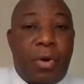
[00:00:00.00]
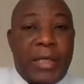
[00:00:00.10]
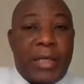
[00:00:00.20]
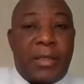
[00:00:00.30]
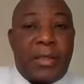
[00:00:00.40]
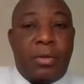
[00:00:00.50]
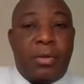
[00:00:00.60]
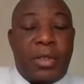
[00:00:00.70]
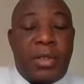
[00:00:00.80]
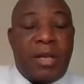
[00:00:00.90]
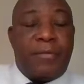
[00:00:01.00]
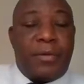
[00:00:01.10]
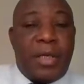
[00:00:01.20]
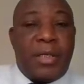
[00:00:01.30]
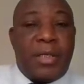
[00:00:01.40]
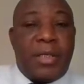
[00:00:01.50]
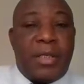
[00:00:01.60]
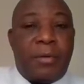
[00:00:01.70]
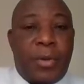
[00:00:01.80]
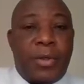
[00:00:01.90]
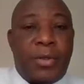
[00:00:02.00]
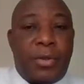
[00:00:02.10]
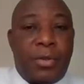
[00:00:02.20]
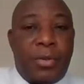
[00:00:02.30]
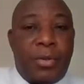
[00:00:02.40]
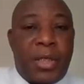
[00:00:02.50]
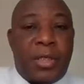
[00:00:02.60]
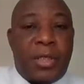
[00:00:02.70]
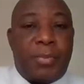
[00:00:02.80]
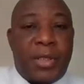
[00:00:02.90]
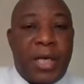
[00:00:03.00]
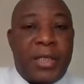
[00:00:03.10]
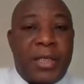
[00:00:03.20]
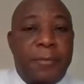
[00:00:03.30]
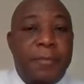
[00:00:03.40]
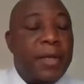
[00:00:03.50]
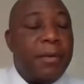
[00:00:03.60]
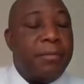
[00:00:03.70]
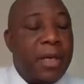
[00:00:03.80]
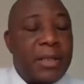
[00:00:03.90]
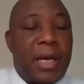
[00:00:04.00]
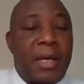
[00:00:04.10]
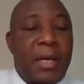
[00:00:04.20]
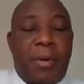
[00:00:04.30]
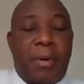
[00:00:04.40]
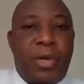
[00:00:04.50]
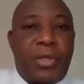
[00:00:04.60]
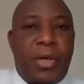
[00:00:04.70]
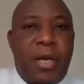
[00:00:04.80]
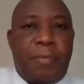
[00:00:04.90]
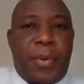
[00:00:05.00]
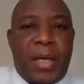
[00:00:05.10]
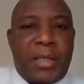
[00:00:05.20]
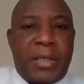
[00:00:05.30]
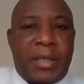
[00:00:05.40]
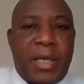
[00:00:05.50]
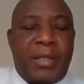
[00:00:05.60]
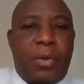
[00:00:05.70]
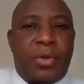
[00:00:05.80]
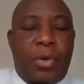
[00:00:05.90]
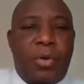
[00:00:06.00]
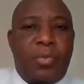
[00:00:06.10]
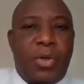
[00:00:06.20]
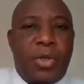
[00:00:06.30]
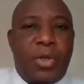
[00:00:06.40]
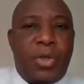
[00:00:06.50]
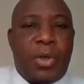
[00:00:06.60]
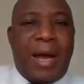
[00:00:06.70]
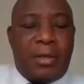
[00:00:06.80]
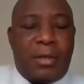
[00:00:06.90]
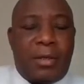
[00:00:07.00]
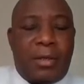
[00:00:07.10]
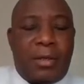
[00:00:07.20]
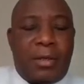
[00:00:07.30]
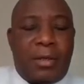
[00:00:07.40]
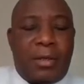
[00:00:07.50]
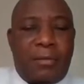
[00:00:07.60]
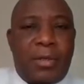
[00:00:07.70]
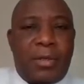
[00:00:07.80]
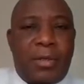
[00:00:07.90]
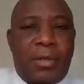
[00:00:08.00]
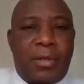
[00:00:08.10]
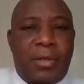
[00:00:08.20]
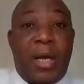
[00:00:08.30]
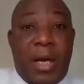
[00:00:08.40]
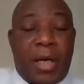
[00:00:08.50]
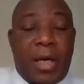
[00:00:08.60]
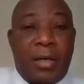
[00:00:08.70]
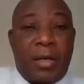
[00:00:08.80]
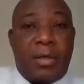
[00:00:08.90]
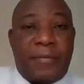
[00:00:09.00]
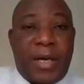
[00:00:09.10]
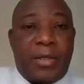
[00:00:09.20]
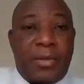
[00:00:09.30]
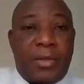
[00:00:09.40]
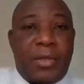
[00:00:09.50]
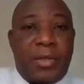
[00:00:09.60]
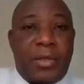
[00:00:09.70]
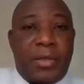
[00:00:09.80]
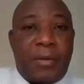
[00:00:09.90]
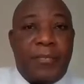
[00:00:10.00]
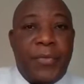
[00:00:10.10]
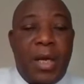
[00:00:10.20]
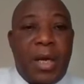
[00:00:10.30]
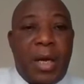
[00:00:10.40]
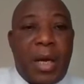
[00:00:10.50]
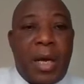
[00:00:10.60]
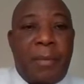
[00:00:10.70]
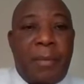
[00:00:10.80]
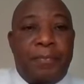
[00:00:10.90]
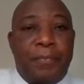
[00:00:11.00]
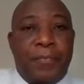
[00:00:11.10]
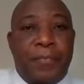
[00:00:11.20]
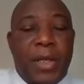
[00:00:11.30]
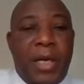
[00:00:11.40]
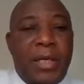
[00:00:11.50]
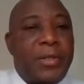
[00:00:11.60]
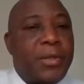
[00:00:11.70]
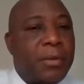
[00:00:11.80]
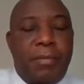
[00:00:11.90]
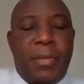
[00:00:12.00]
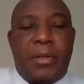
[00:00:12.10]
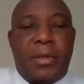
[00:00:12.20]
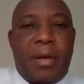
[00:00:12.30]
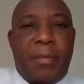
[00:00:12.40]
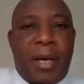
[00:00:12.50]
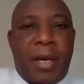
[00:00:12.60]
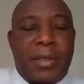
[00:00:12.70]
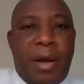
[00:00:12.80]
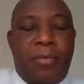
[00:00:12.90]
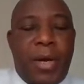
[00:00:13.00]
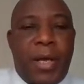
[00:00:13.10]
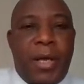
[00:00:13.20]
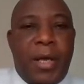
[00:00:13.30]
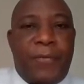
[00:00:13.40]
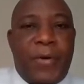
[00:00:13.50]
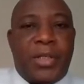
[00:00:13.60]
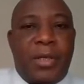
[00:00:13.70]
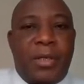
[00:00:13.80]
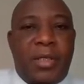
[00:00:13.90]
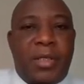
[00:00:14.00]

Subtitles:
rockets to 77.26%. Meantime, Zimbabwe's ruling party says they want Old Mutual out of work exchange and out of the country's financial system. Let's talk mainly today about Zimbabwe. Inflation